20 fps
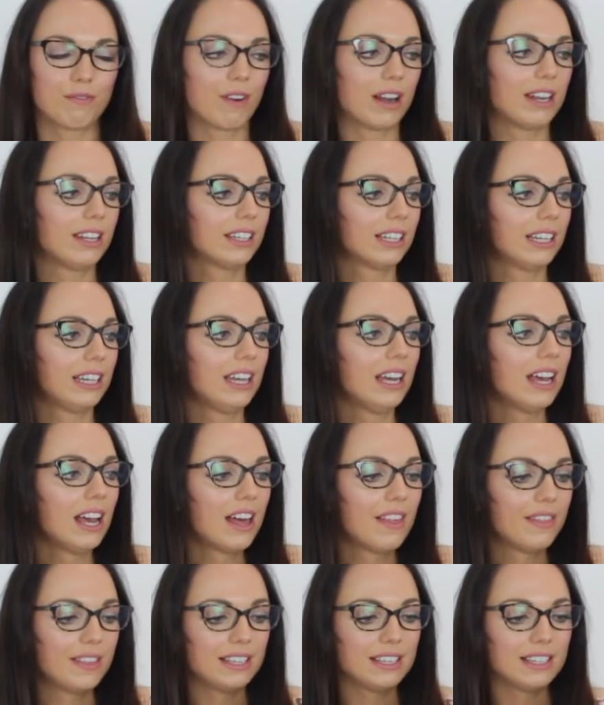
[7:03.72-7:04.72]
friendly.
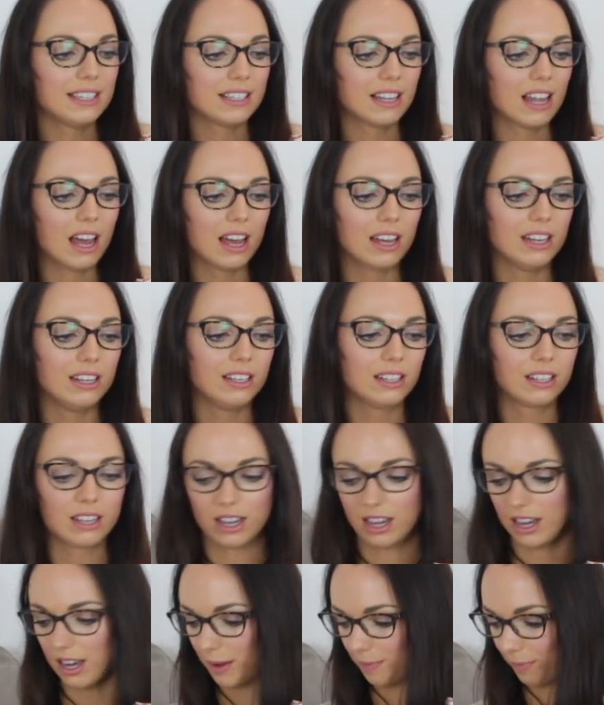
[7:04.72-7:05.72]
This is like,
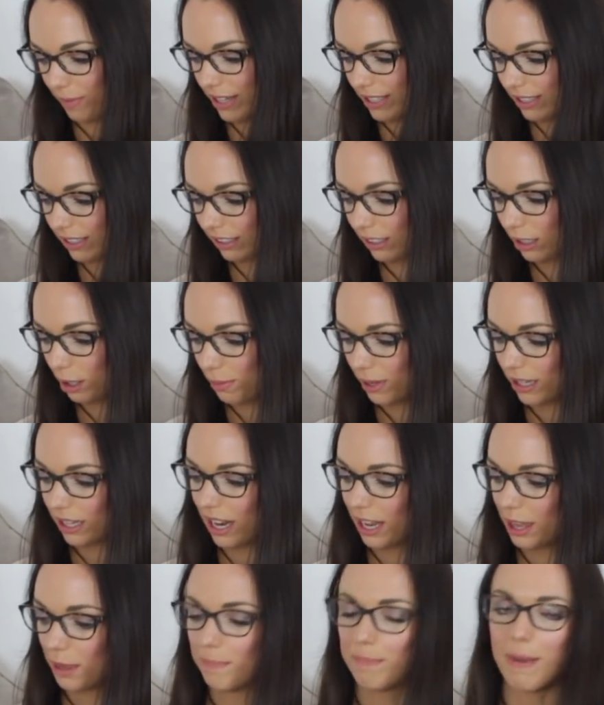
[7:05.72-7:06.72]
it's a little bit
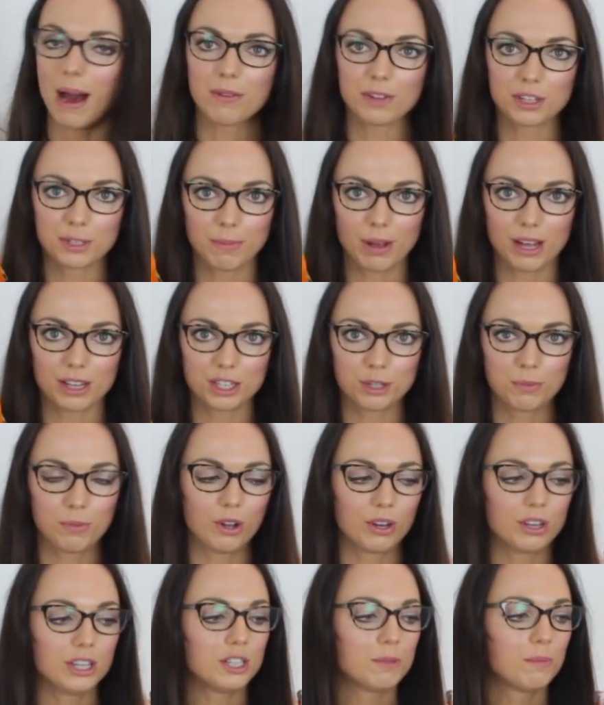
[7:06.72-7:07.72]
like the Bounce bars, to be
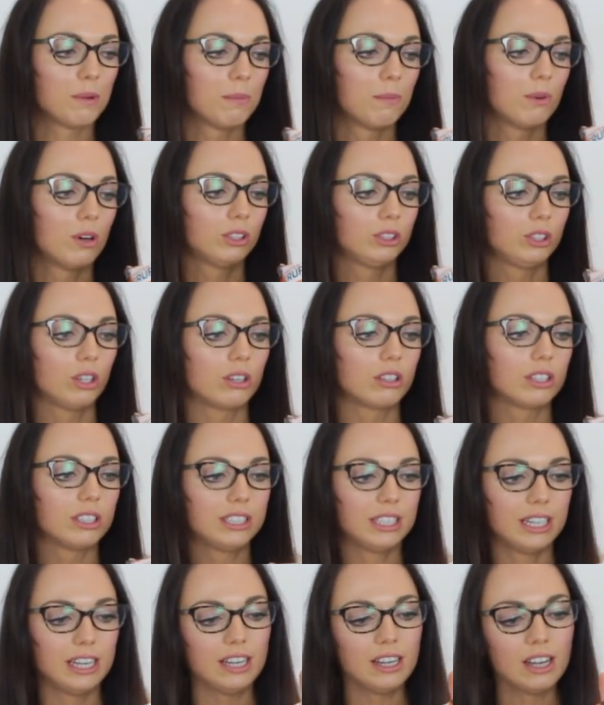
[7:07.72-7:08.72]
honest, but more
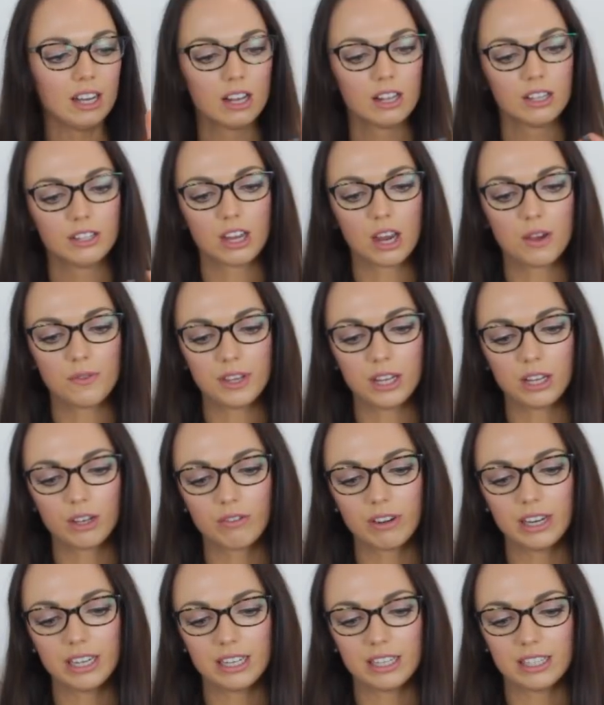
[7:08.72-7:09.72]
chocolatey. So the
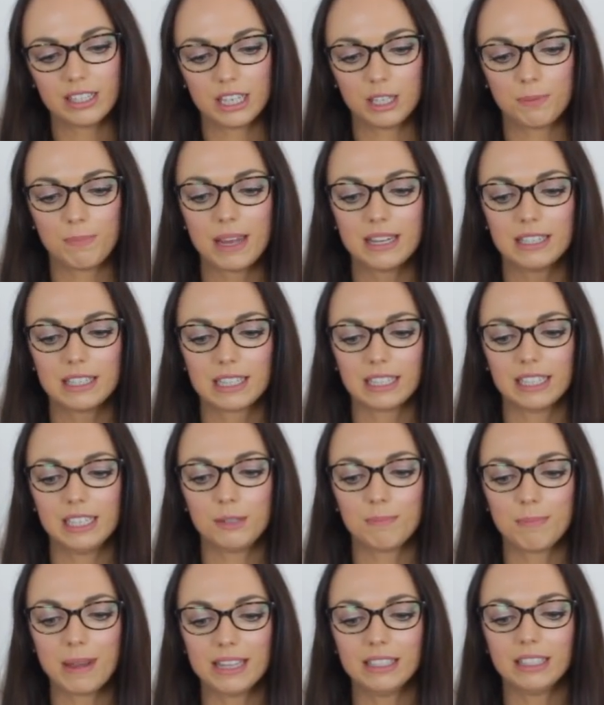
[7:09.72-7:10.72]
ingredients is basically,
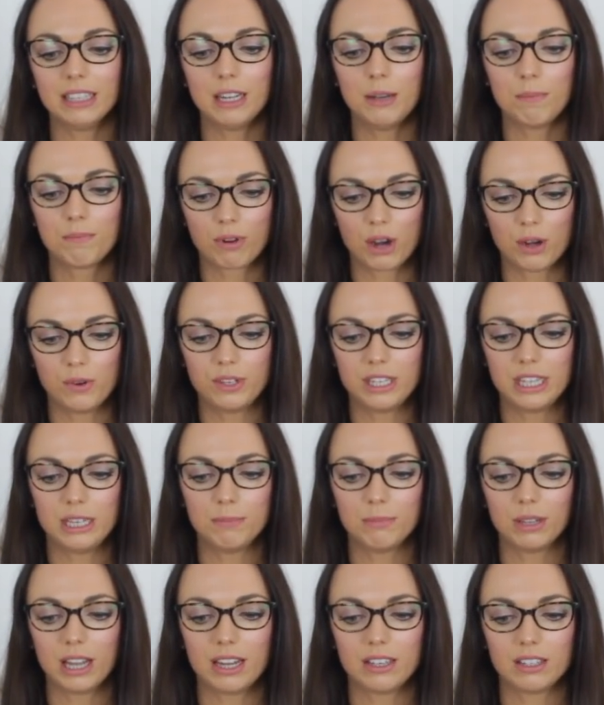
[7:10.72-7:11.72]
it's mainly
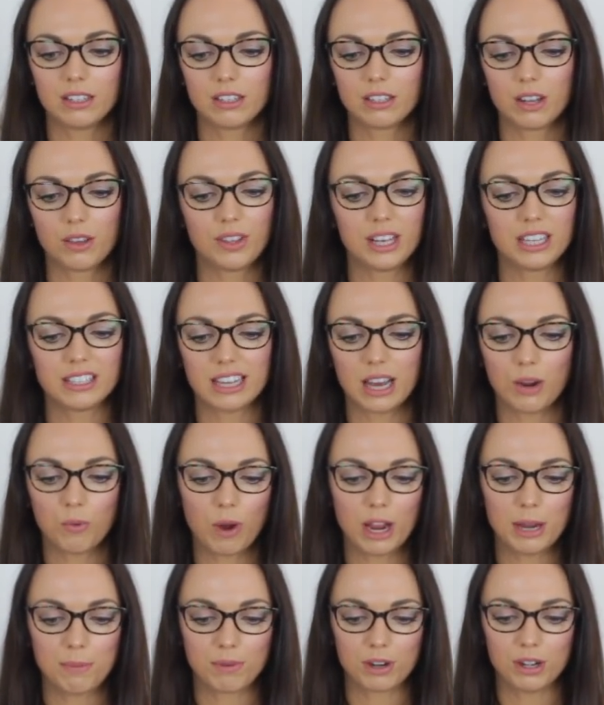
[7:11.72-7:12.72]
protein blends, so things like
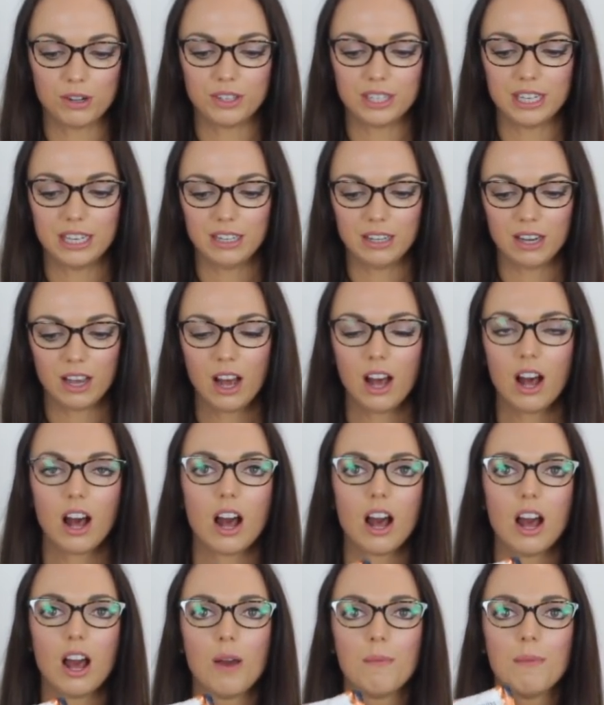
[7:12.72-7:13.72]
whey protein,
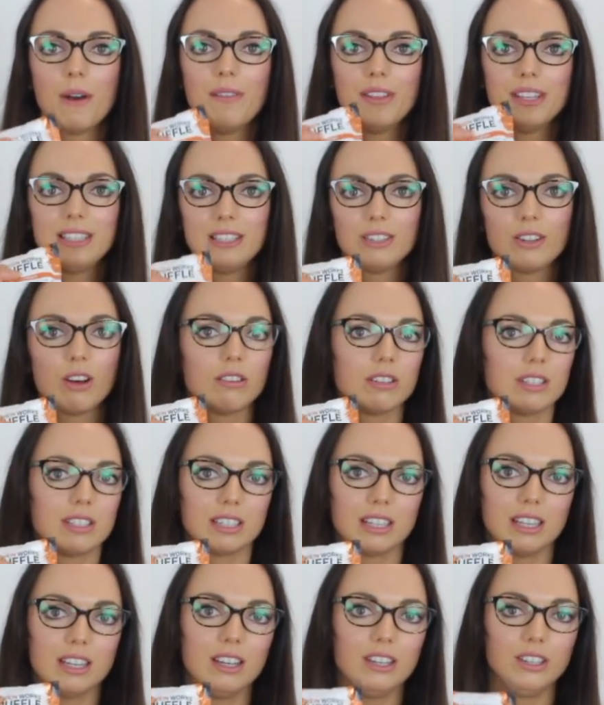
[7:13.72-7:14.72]
and this is
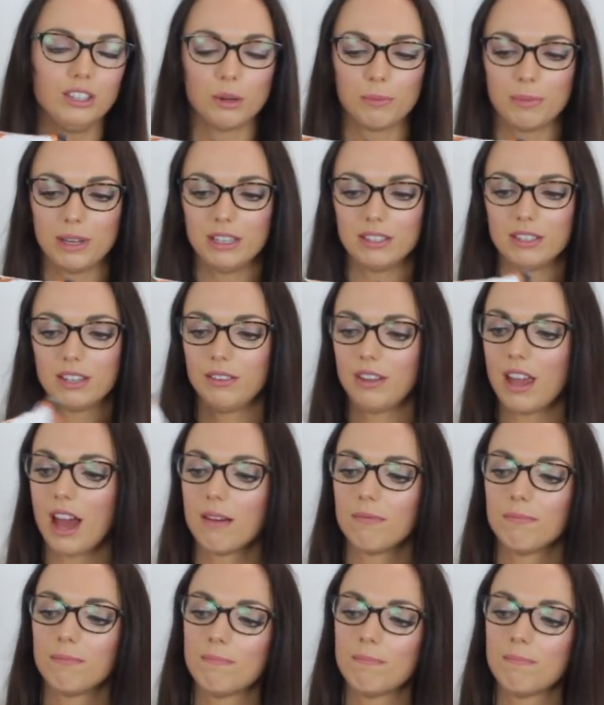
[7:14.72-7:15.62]
honestly yummy. So yeah,